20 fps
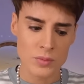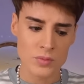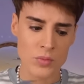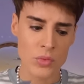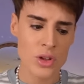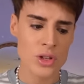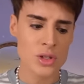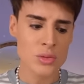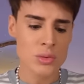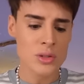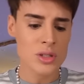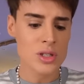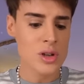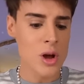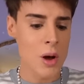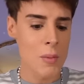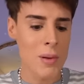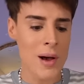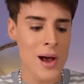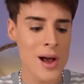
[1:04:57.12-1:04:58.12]
This one is
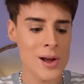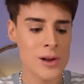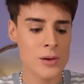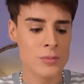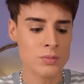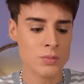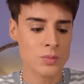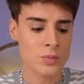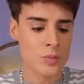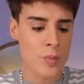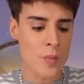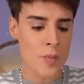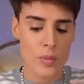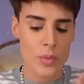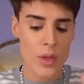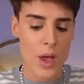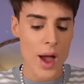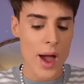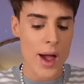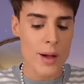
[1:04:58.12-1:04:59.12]
not bad.
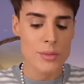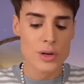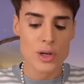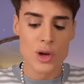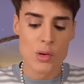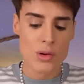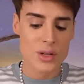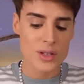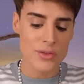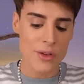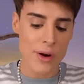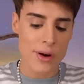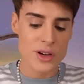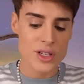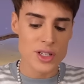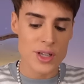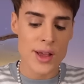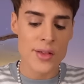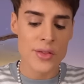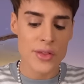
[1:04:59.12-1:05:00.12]
I would go as far
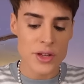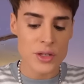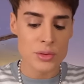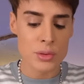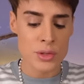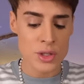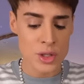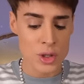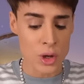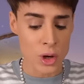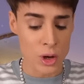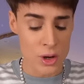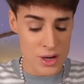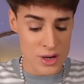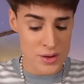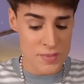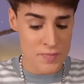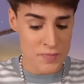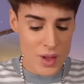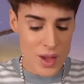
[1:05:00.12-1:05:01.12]
as saying this one's
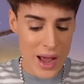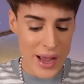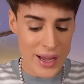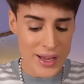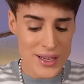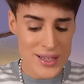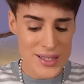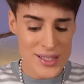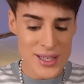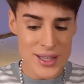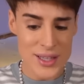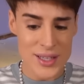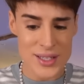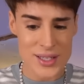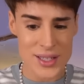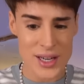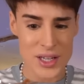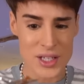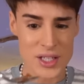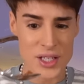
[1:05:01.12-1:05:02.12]
good. I can see this
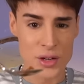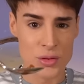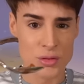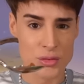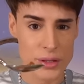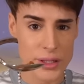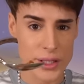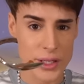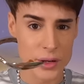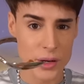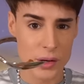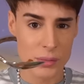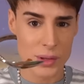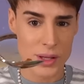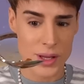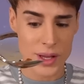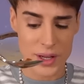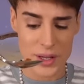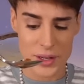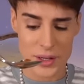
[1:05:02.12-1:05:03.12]
tasting really good with
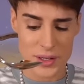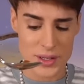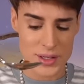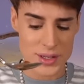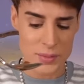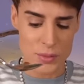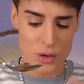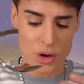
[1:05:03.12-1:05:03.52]
like some